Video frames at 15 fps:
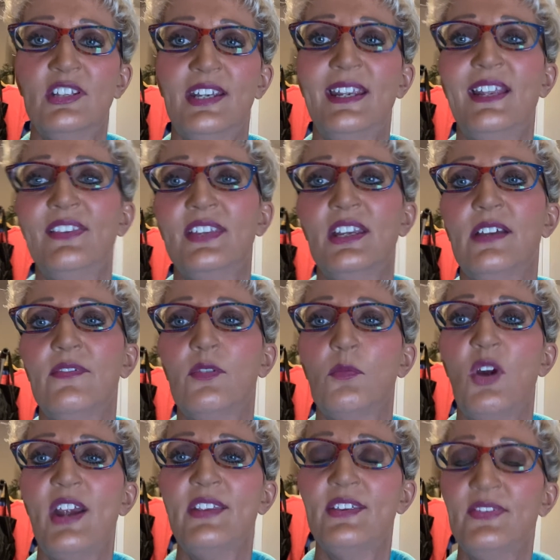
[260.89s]
I can't think of them
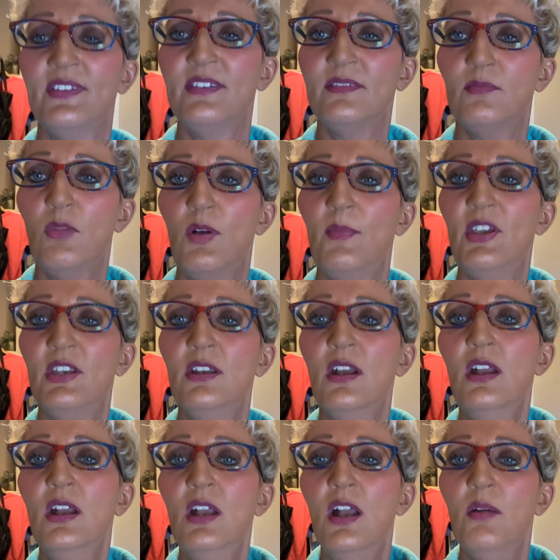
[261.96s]
right at this moment,
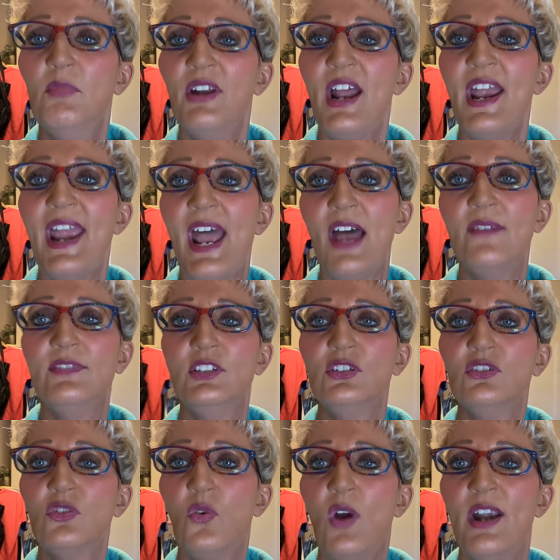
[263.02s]
but I have
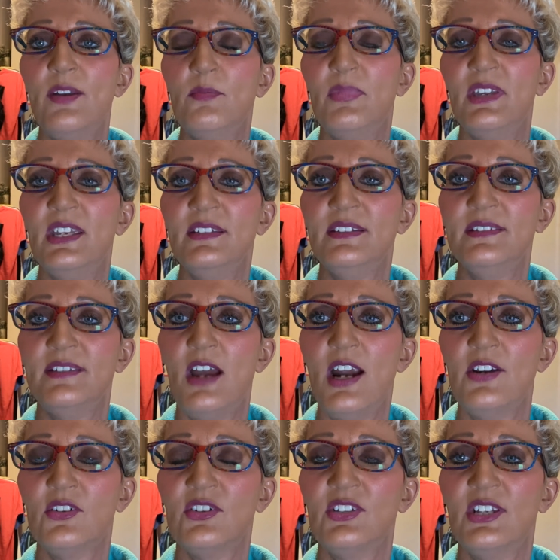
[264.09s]
used quite a bit
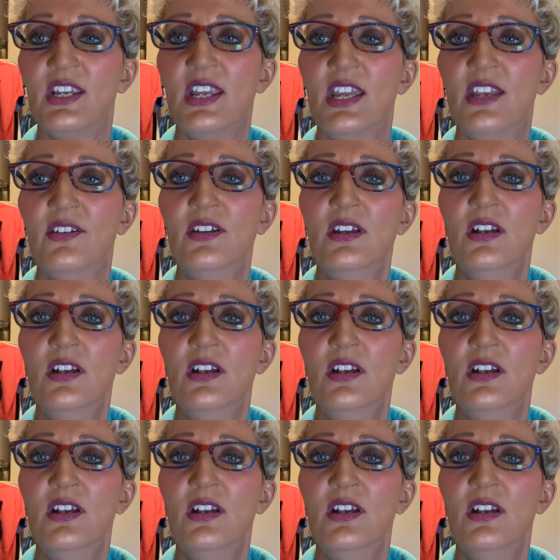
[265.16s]
Designer Skin.